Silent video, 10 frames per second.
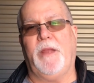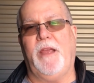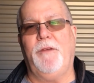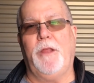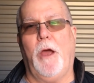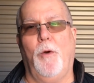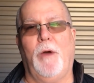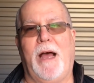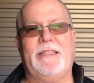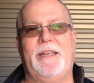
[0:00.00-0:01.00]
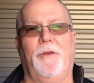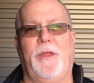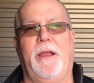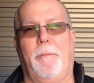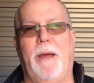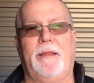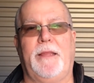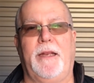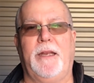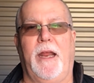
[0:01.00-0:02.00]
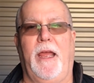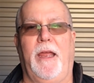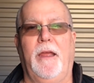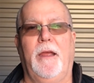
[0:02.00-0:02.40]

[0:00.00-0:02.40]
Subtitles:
Even though I still think about that today,